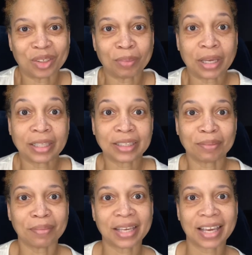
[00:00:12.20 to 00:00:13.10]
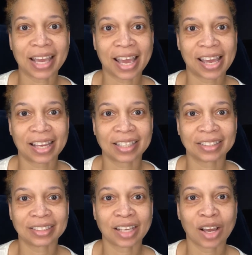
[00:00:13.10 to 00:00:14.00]
it's me
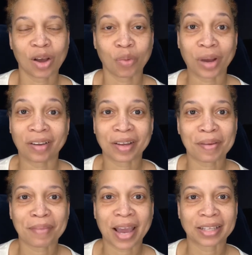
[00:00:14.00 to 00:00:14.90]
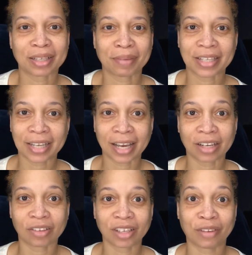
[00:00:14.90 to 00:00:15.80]
again. Welcome back to my
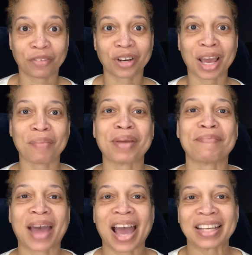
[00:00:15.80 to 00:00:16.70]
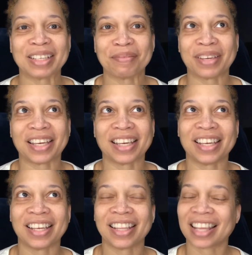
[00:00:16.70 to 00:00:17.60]
channel. If you're coming back to me,
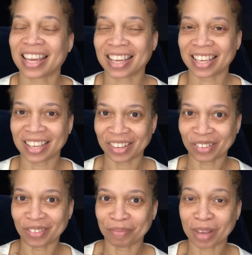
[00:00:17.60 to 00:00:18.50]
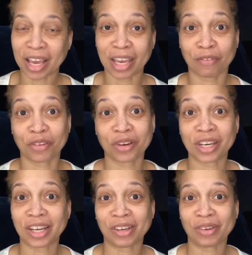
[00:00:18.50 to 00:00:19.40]
thank you. If you're
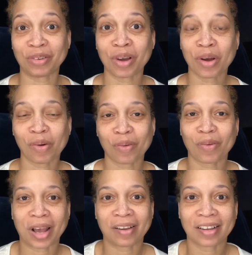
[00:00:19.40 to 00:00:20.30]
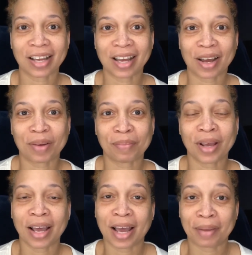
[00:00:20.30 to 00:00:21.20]
new, welcome.
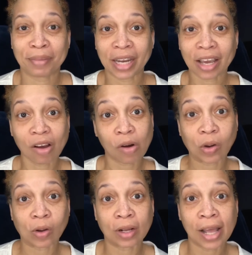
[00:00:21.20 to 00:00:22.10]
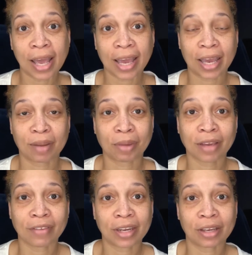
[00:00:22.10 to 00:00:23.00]
I'm Nicole, and my
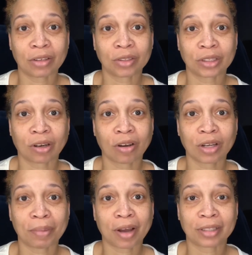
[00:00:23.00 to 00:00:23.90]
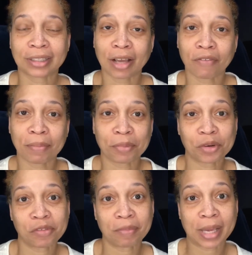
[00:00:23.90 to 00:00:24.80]
videos are all about
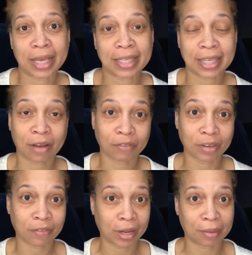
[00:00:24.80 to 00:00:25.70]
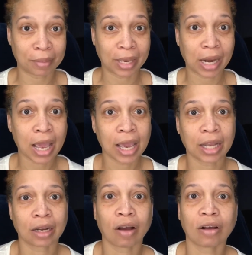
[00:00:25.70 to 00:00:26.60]
self-improvement, self-development in
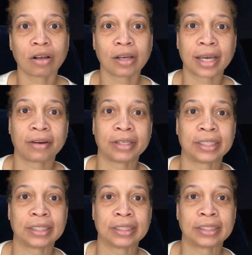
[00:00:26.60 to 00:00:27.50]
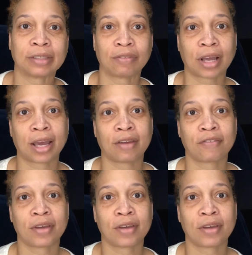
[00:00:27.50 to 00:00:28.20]
all areas of life.